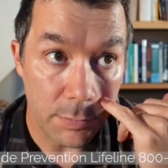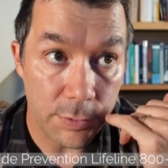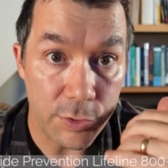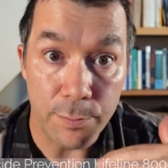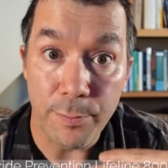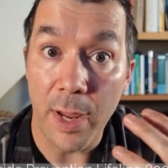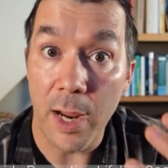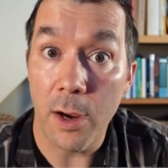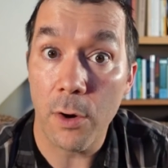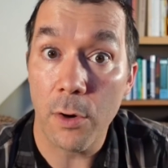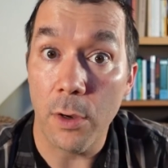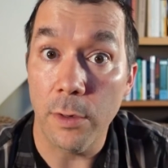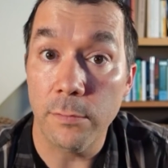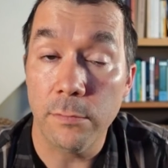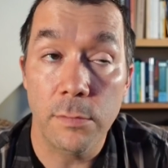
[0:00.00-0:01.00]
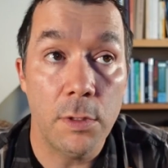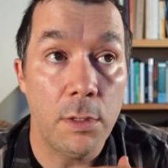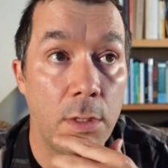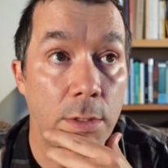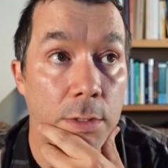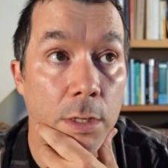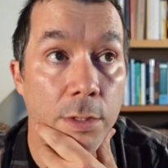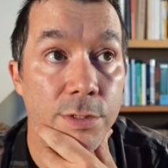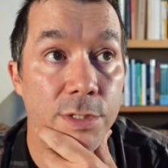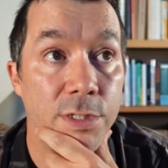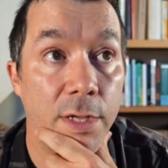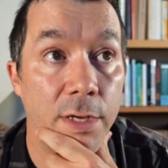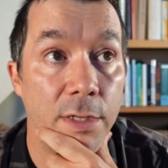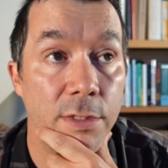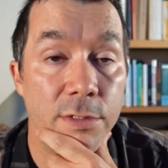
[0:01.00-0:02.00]
to bear on
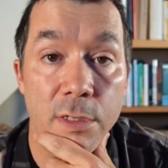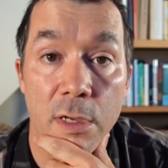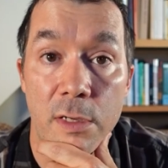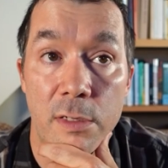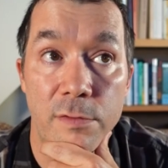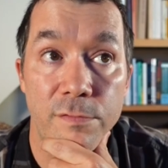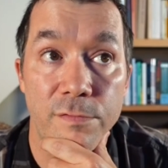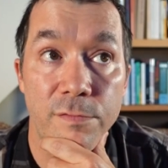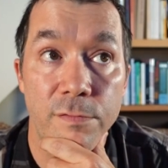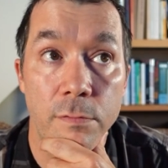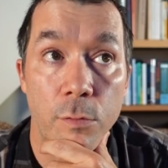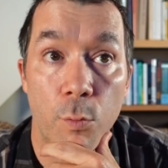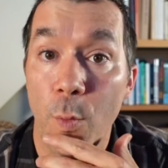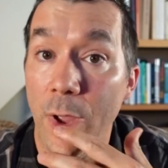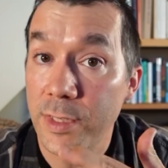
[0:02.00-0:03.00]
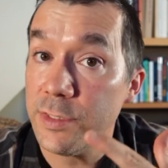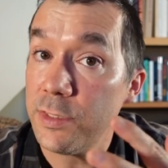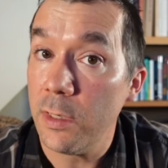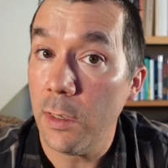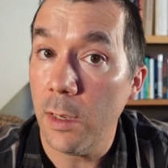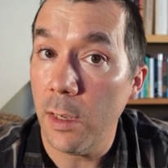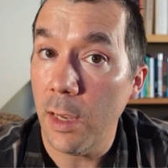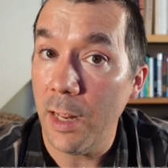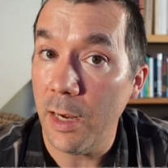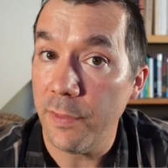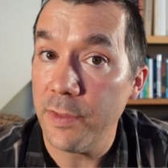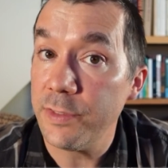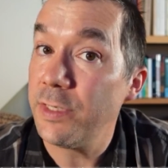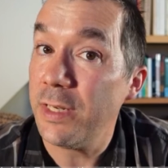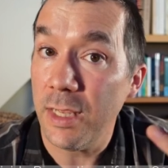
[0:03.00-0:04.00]
studies of race and
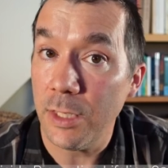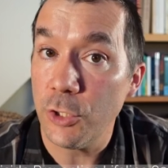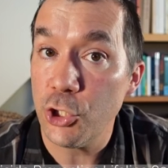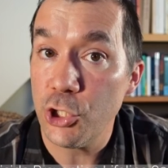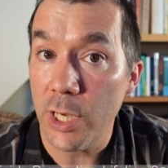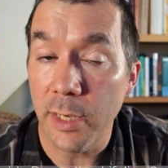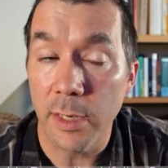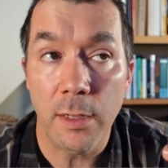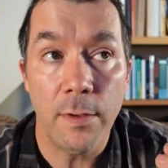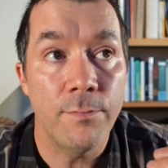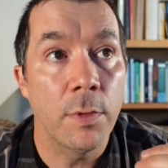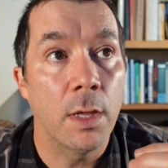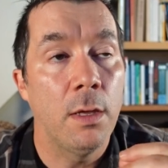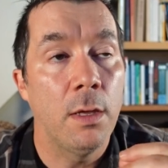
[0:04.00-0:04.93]
ethnicity in China.